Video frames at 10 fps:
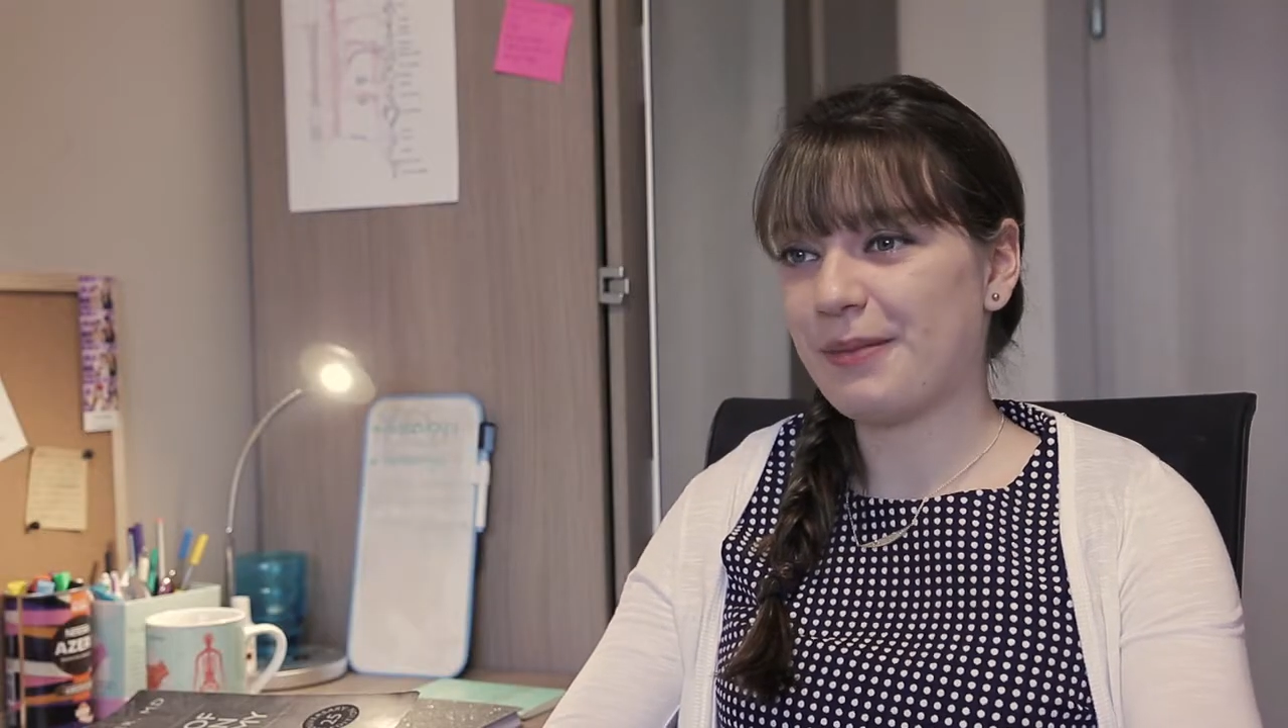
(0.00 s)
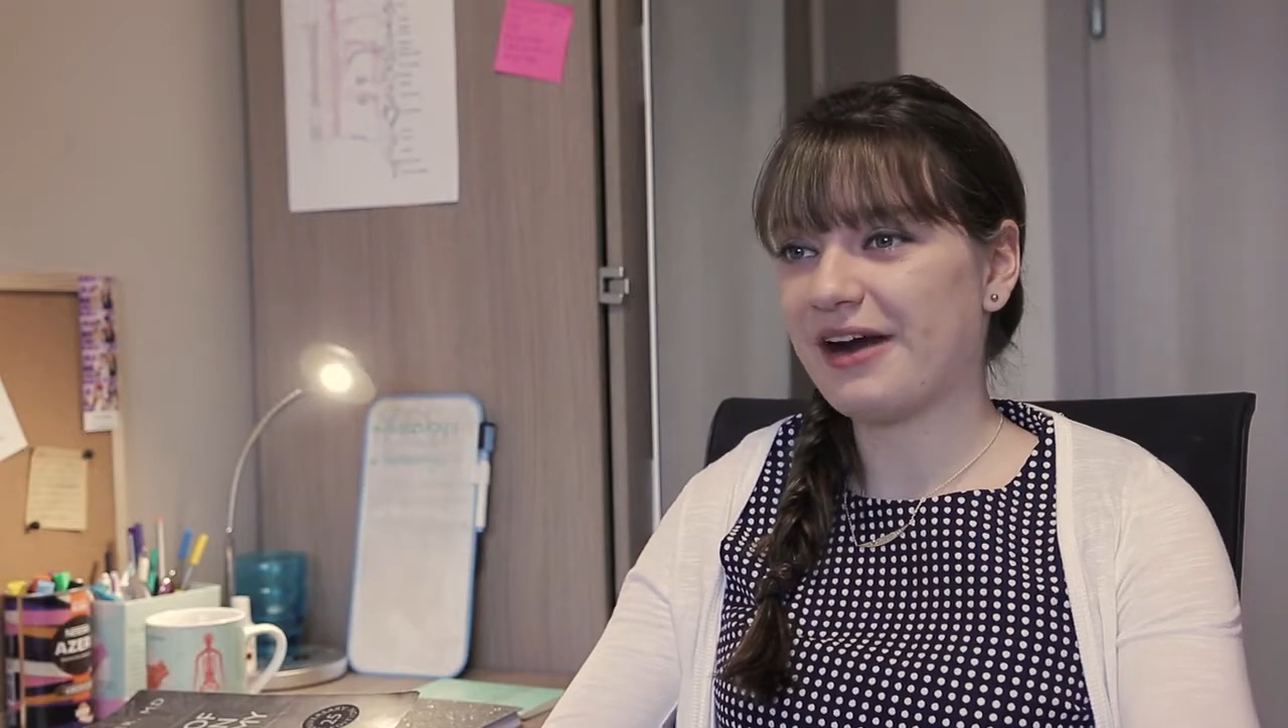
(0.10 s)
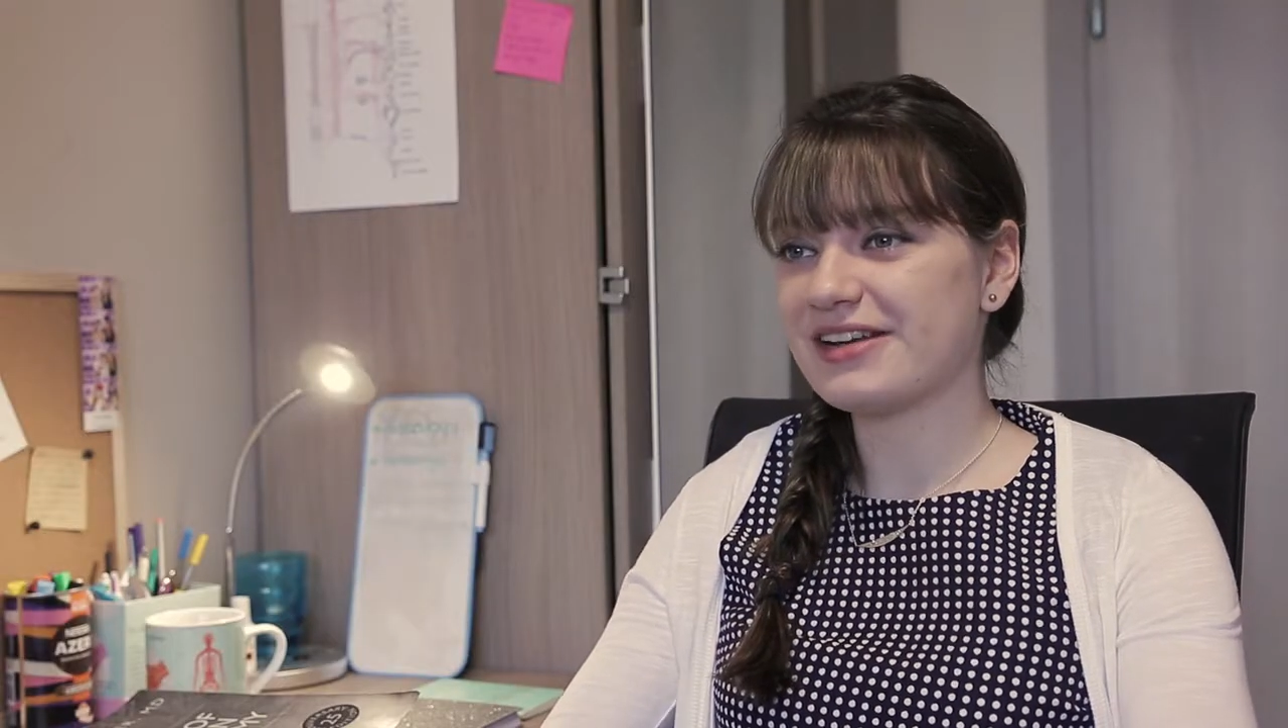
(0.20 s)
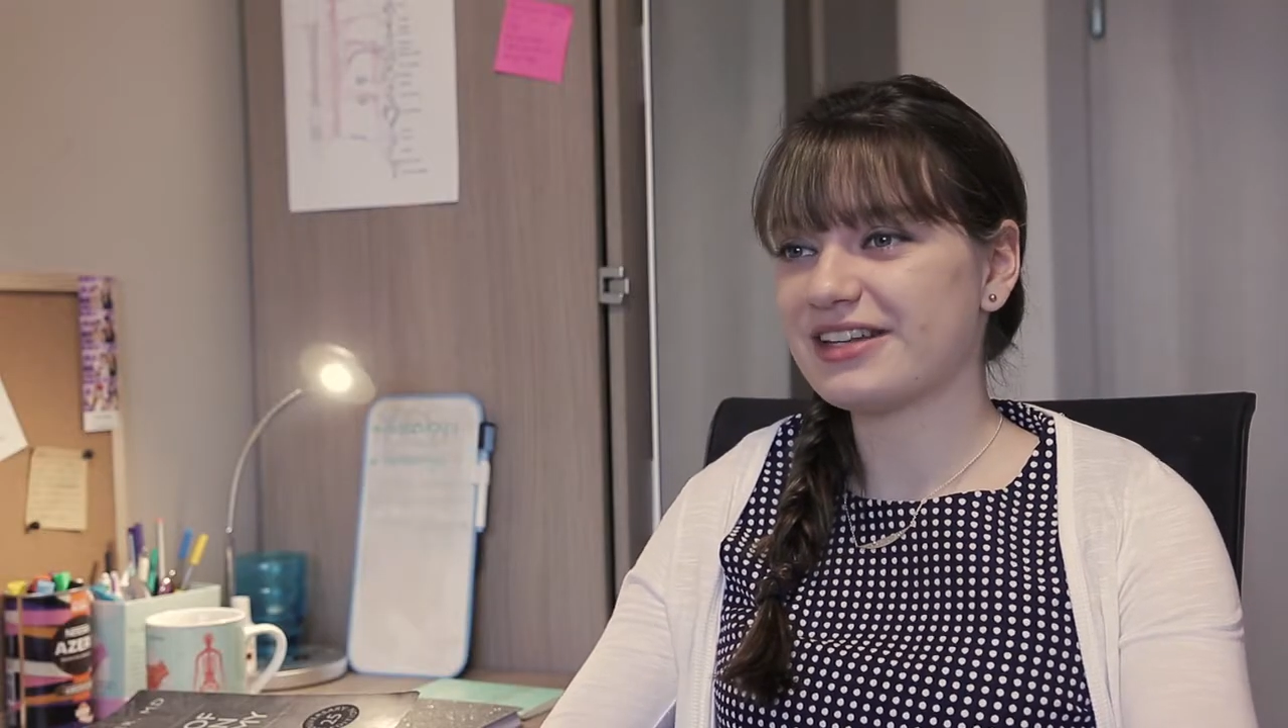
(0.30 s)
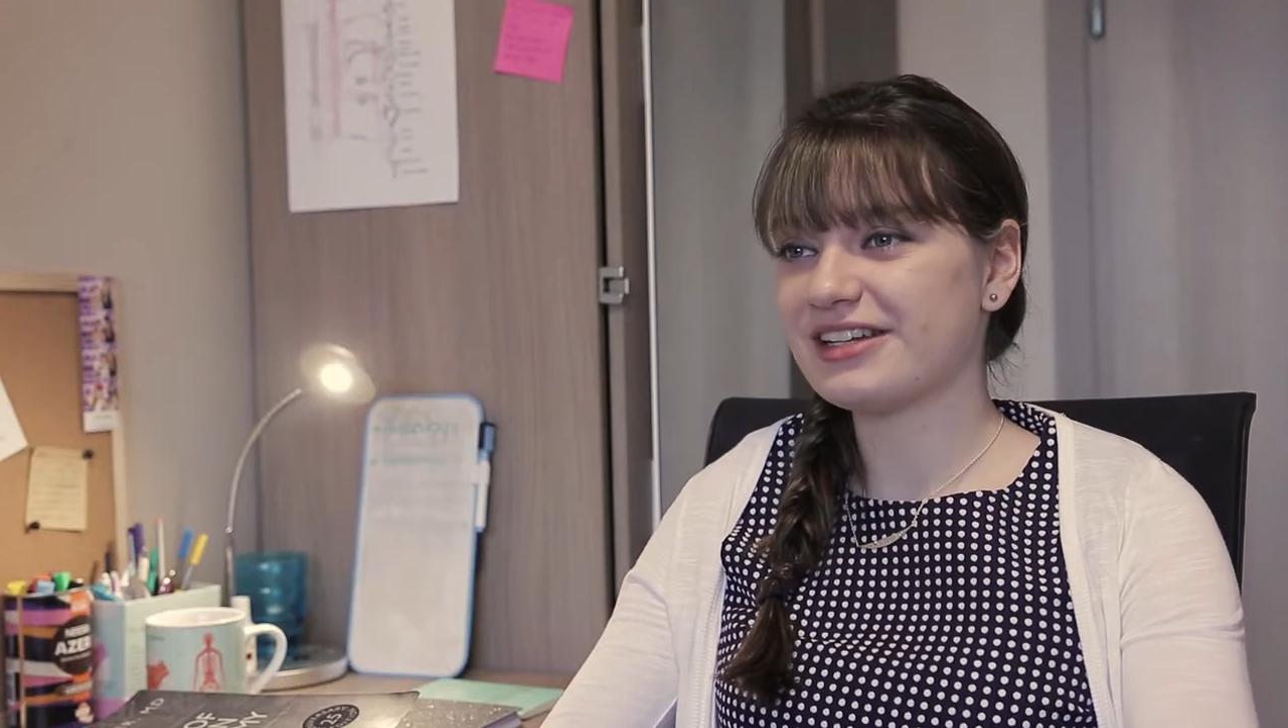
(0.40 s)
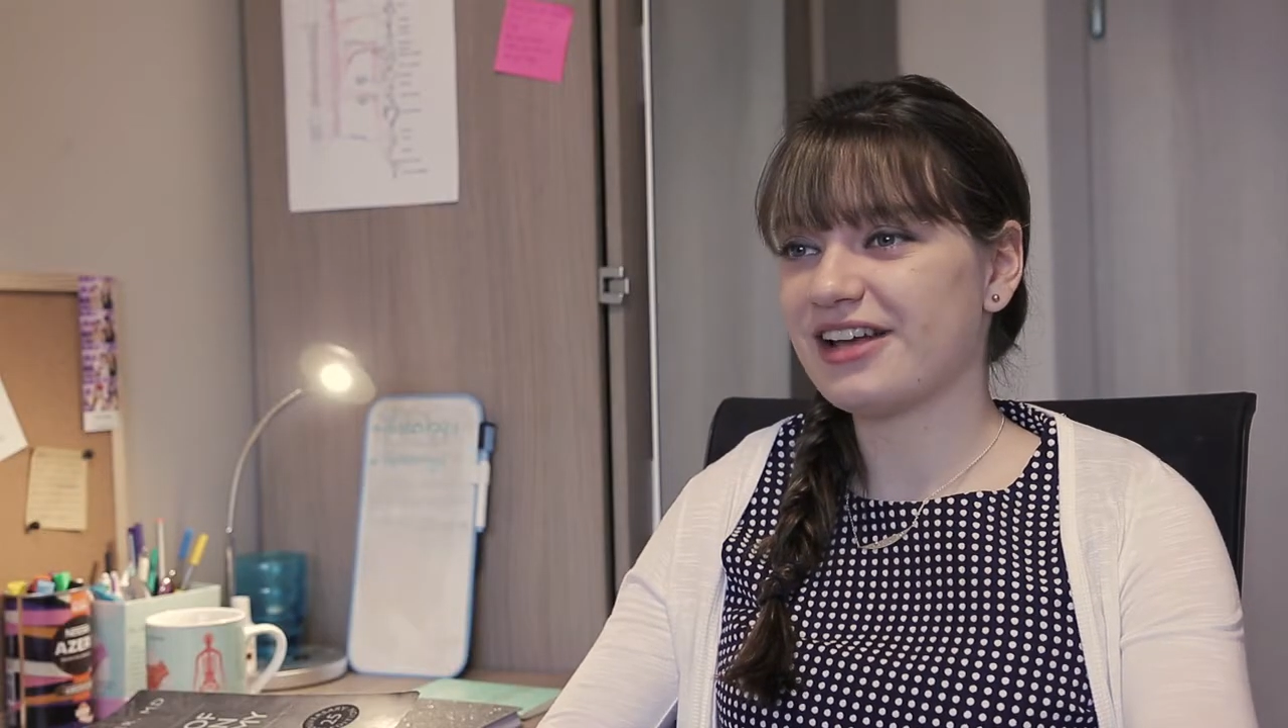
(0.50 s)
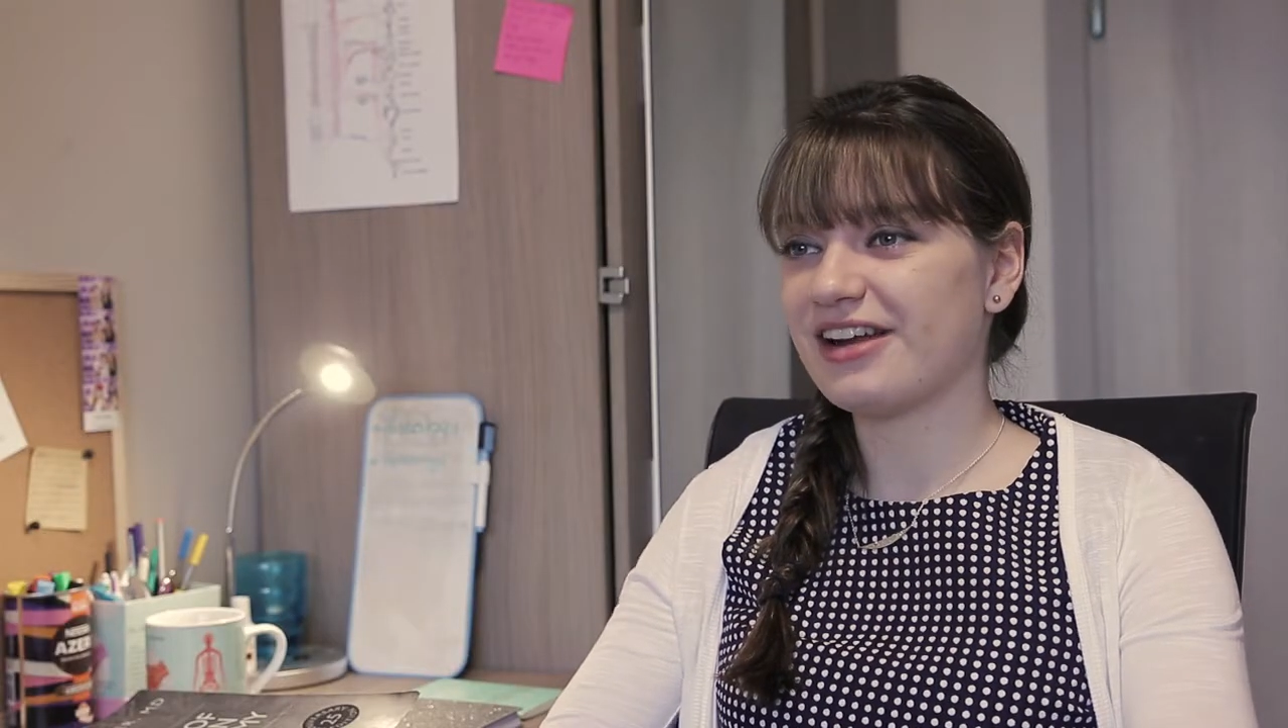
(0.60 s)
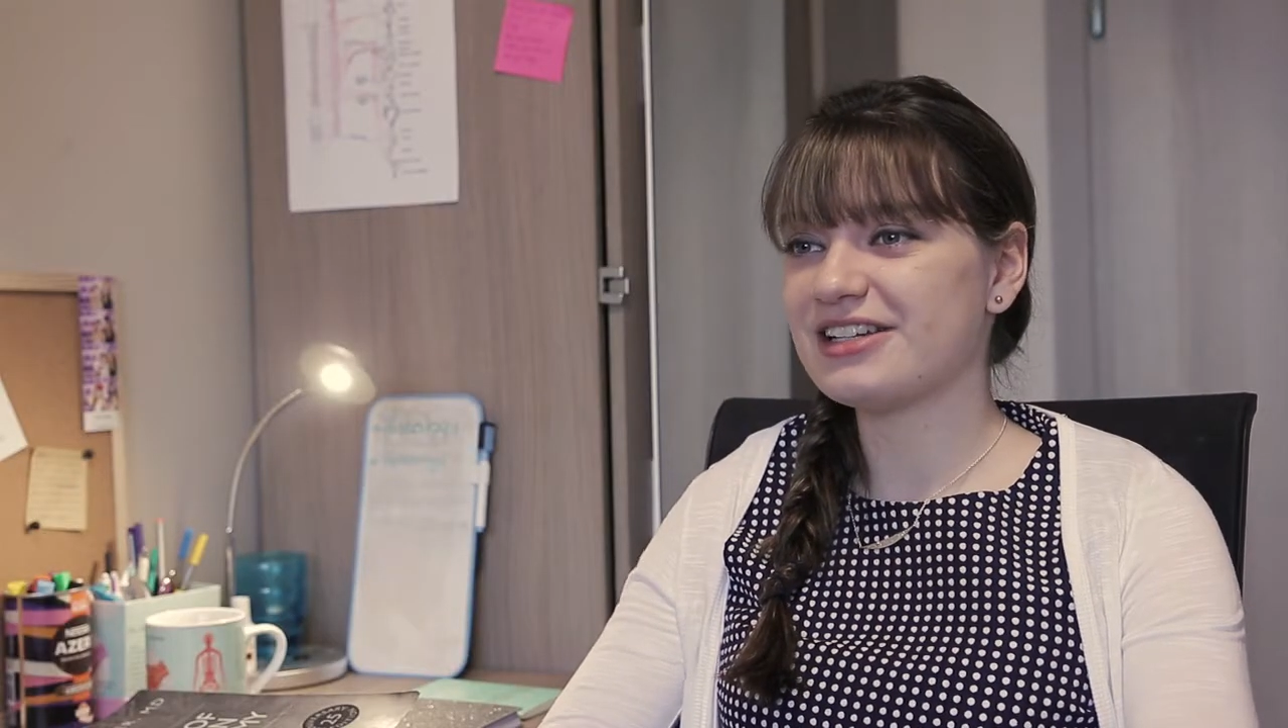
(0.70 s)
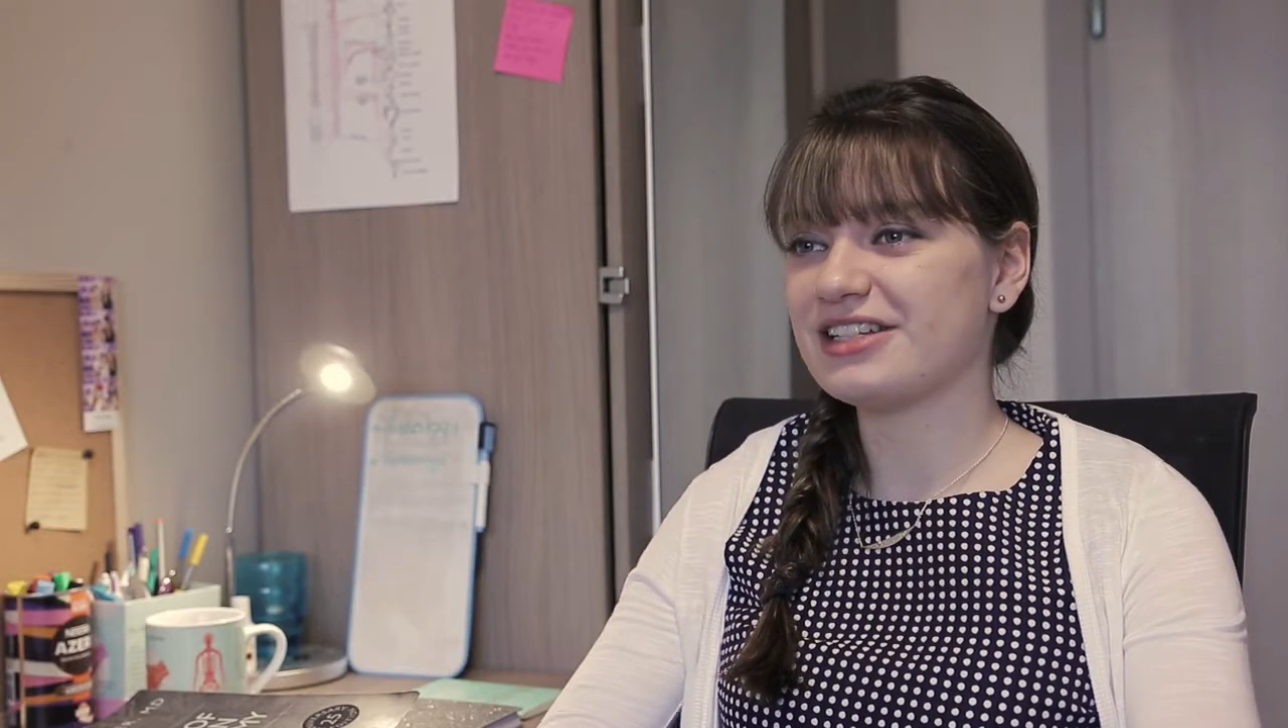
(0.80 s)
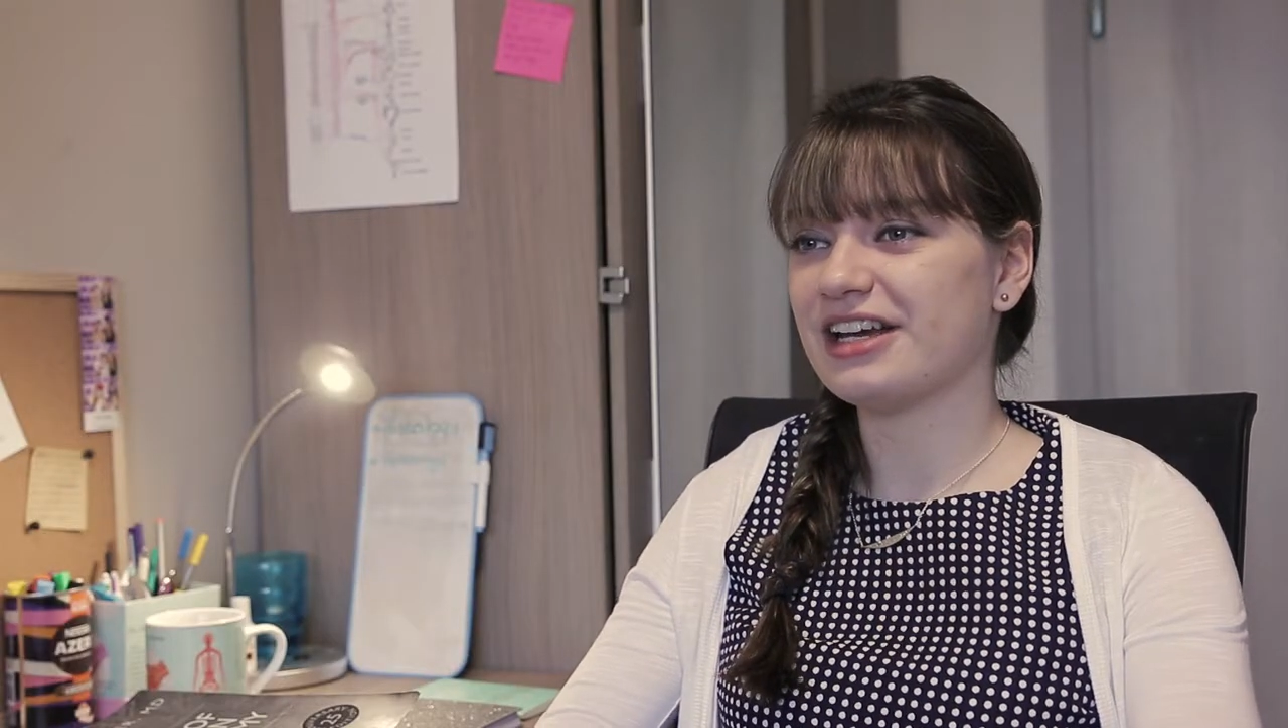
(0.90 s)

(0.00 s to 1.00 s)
parasitology,